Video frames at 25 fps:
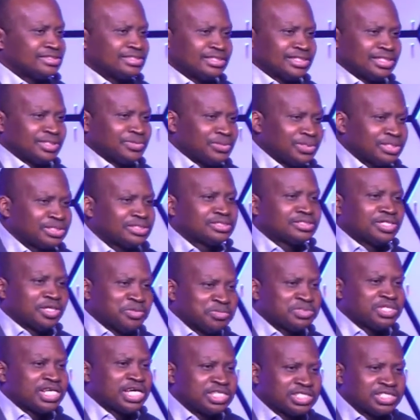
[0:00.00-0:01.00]
it was
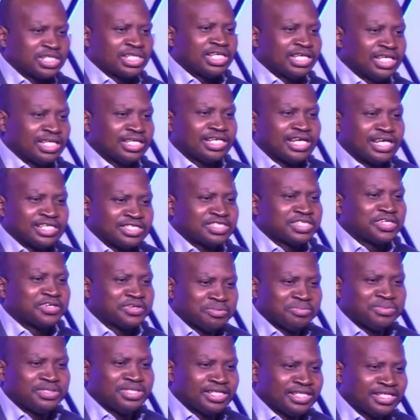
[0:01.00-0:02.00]
sometimes kicking and
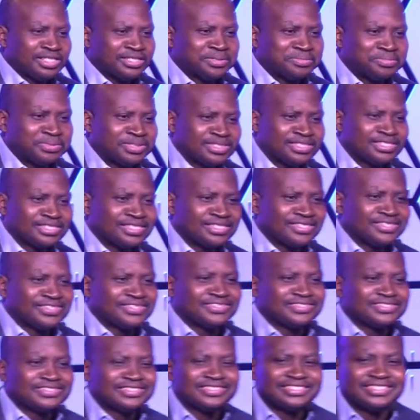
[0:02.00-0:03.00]
screaming a little bit,
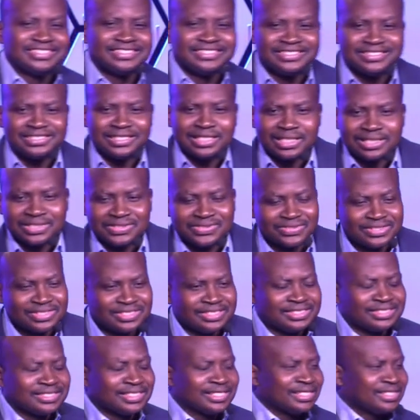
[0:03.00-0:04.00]
She actually
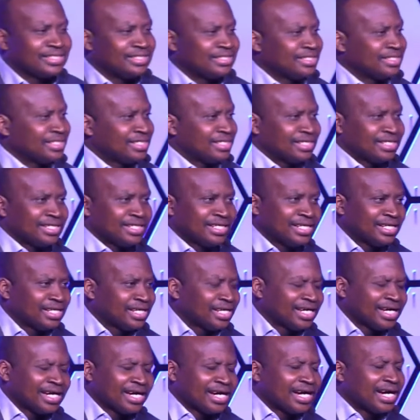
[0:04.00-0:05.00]
said,
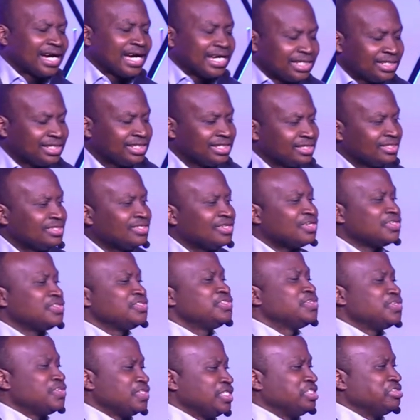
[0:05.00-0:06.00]
I did not
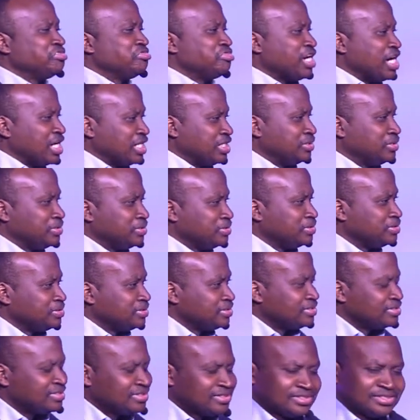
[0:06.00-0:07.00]
know the value
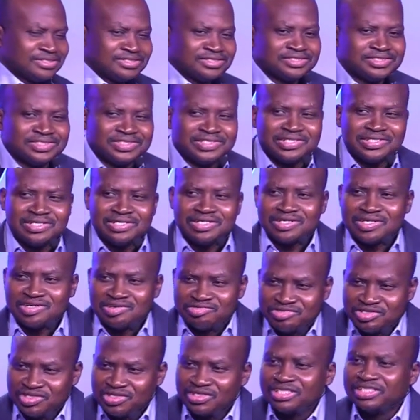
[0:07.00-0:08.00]

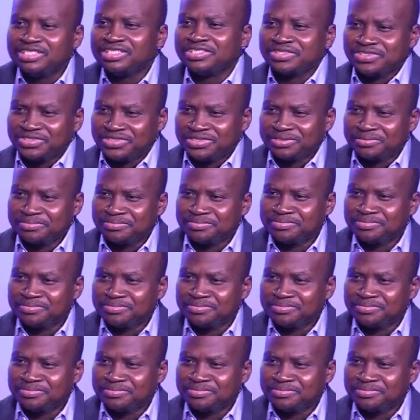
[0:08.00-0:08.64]
of your leadership.